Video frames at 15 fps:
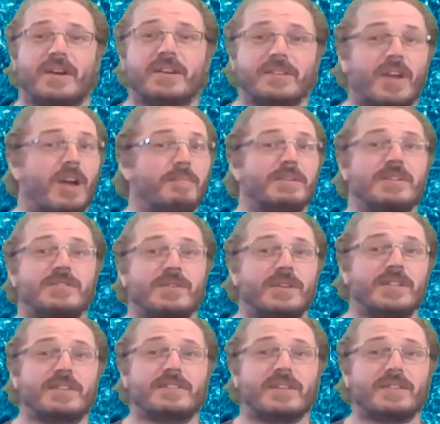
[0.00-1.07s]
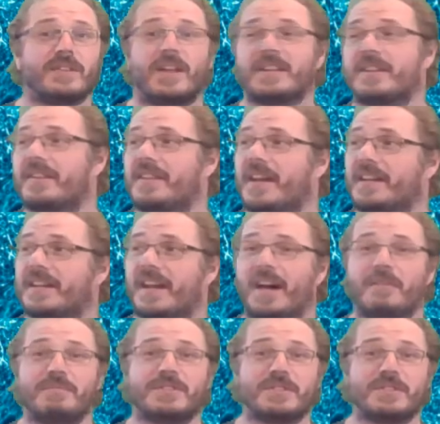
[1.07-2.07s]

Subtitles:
I hope you enjoyed this. I'd like to thank Mr.